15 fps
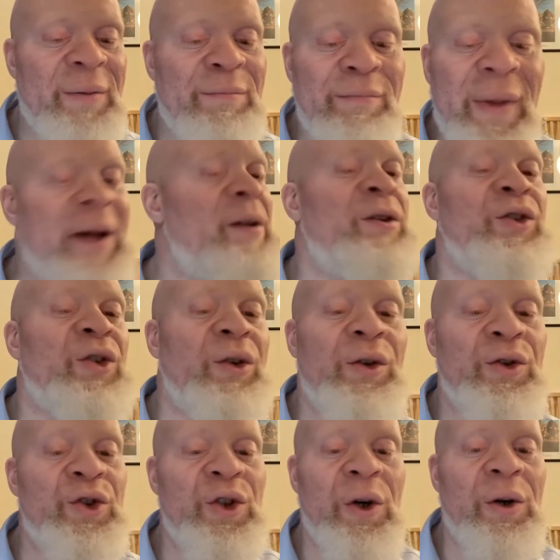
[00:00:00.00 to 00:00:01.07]
Madison and
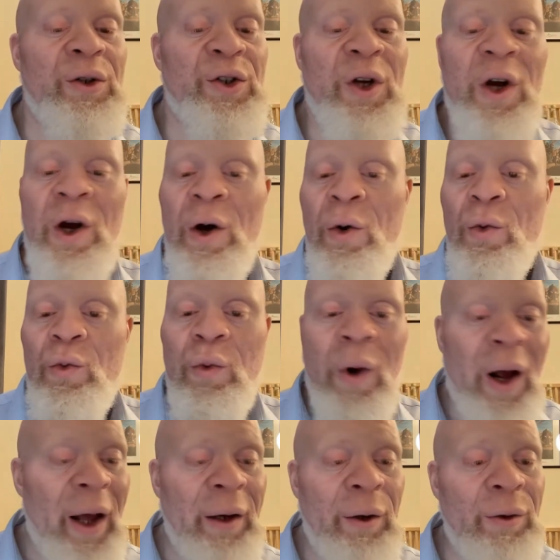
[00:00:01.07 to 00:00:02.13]
Josh.
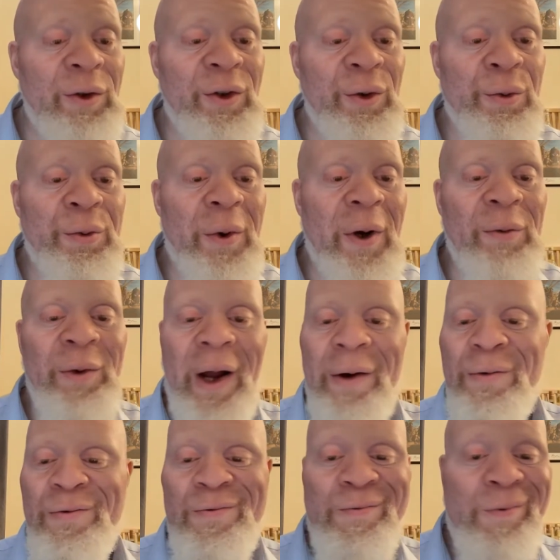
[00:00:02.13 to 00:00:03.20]
Why are those two friends, like,
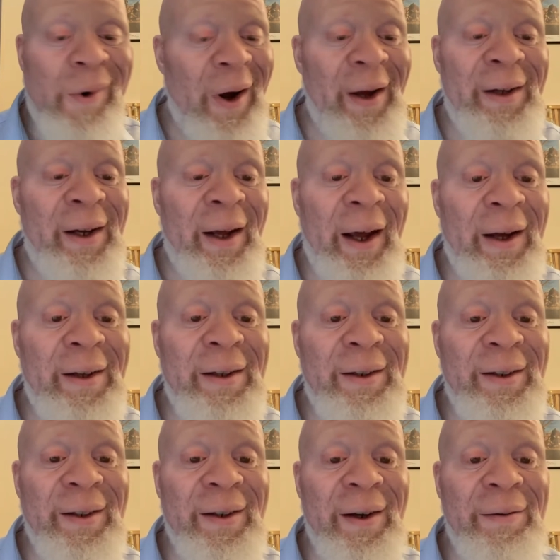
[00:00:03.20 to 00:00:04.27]
why are they hanging
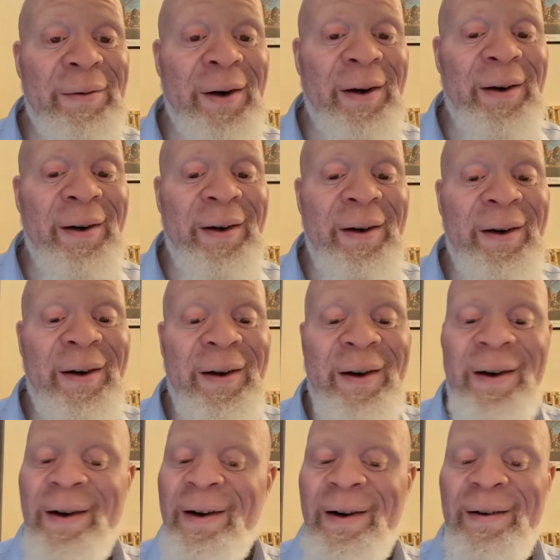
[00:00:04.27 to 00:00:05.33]
together?
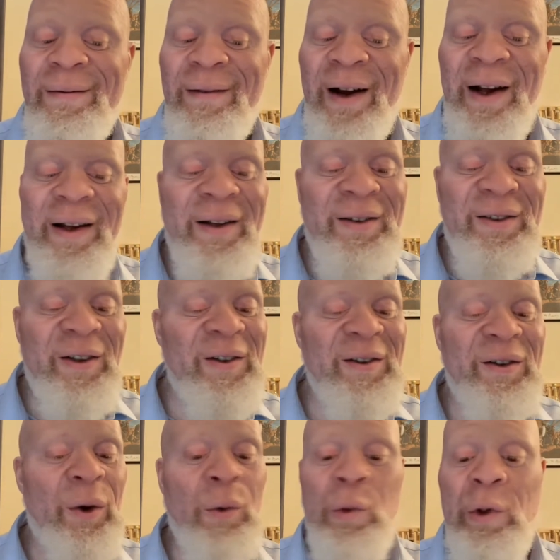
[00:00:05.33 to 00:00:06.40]
Right? It's a, it's
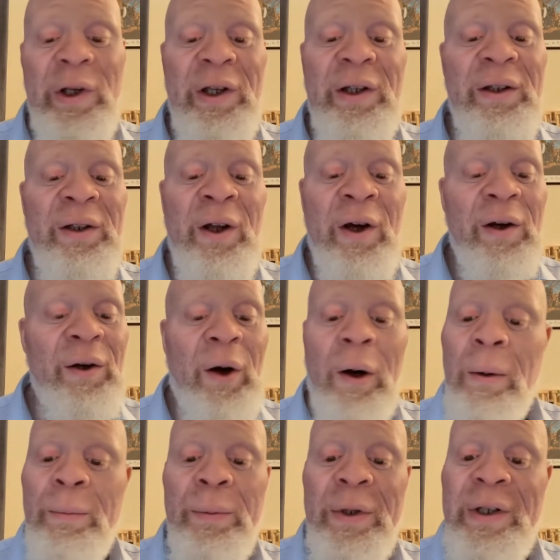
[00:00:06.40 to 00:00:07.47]
a weird
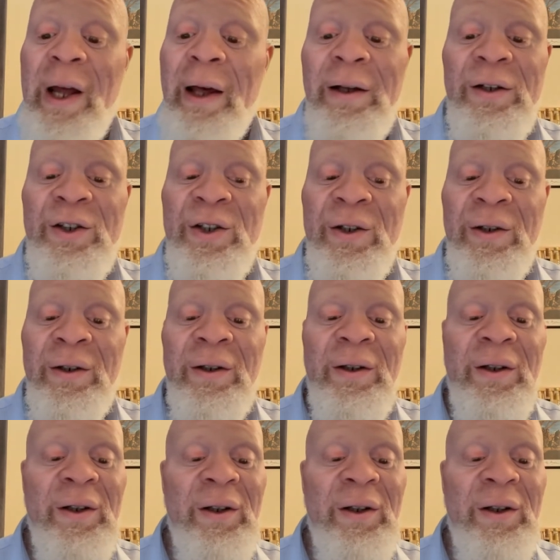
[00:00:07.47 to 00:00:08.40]
combination.